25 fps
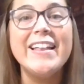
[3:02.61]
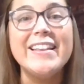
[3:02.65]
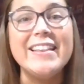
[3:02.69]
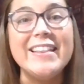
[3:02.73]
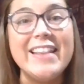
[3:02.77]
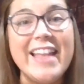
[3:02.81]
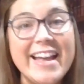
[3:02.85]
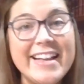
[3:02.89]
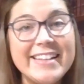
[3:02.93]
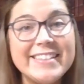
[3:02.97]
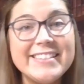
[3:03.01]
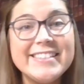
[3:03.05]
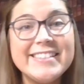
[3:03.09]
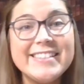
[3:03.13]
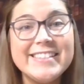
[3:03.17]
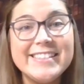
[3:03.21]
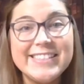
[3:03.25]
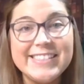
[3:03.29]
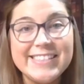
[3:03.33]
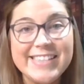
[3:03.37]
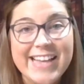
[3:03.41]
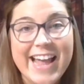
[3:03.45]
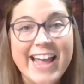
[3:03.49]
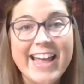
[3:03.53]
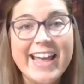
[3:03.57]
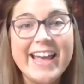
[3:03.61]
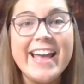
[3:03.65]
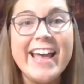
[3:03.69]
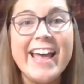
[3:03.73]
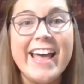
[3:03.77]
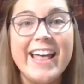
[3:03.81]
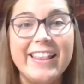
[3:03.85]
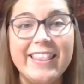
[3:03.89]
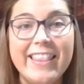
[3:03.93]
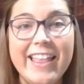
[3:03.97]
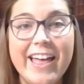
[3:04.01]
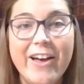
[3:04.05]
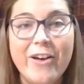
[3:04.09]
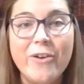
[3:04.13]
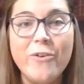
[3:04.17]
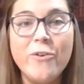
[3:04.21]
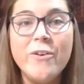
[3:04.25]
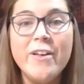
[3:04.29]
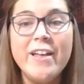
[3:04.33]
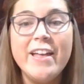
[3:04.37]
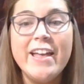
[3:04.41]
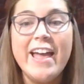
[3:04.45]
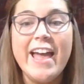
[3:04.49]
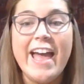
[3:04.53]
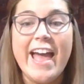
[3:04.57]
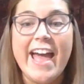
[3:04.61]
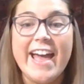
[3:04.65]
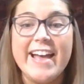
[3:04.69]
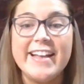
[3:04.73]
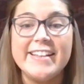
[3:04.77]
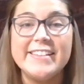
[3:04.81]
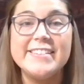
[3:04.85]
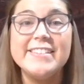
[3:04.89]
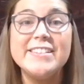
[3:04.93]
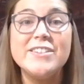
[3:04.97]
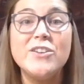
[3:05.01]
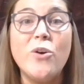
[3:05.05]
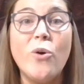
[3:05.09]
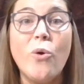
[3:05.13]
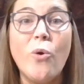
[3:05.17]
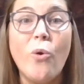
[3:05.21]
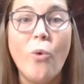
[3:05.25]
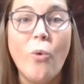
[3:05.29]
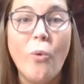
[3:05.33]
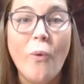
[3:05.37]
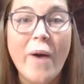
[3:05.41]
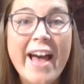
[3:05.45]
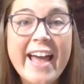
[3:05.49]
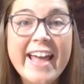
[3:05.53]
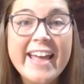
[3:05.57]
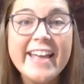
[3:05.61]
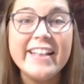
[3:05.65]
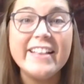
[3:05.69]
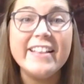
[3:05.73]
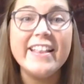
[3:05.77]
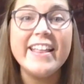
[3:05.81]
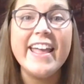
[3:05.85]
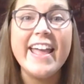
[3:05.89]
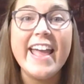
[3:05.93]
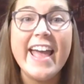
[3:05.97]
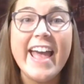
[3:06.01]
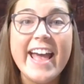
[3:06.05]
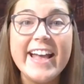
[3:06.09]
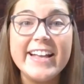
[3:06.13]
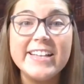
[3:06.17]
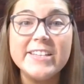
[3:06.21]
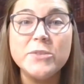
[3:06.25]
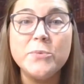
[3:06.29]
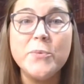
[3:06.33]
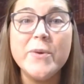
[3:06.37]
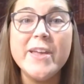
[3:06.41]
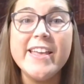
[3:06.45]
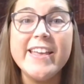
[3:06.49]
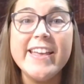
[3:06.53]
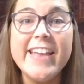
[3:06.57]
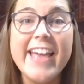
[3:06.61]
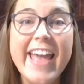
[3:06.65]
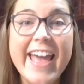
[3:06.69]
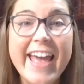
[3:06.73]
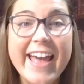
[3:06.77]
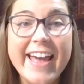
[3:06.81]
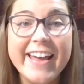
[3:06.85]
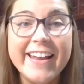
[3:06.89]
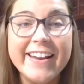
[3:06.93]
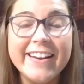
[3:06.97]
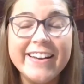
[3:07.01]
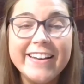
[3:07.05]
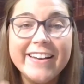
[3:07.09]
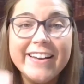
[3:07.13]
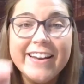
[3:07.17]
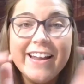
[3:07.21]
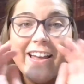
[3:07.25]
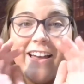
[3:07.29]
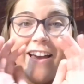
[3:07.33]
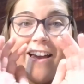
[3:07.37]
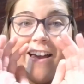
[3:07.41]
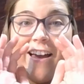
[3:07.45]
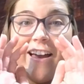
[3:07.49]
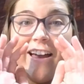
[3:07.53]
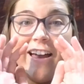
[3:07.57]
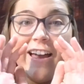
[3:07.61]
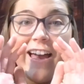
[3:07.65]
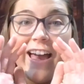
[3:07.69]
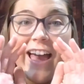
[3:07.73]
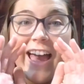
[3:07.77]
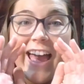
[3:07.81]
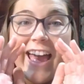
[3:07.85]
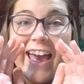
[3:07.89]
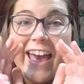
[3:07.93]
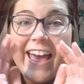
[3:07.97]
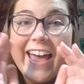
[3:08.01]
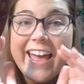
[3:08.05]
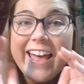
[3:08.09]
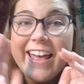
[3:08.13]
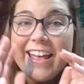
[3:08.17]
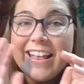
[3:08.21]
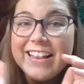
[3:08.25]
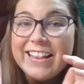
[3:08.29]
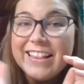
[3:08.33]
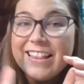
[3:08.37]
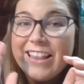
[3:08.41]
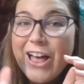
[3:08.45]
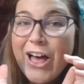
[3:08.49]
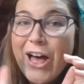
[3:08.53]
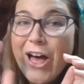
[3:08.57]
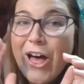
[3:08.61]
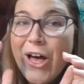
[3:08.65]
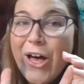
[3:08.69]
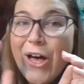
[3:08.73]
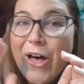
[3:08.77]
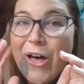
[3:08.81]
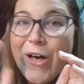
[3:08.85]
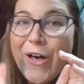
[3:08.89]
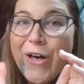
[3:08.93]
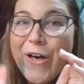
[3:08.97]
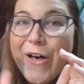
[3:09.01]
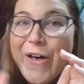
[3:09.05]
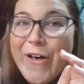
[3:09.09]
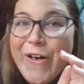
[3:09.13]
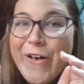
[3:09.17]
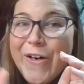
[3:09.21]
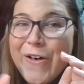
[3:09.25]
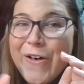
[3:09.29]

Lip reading: Let's say hello as quietly as we can. Hello.